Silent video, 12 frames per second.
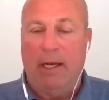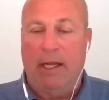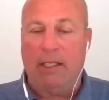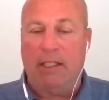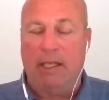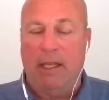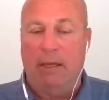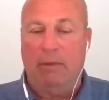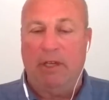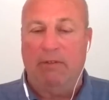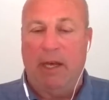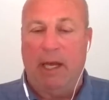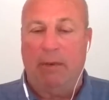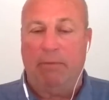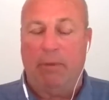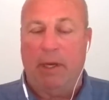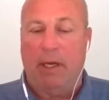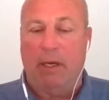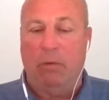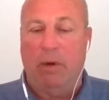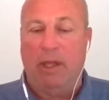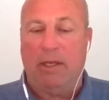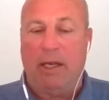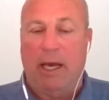let's see them develop
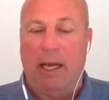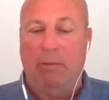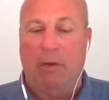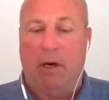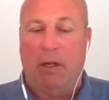with time.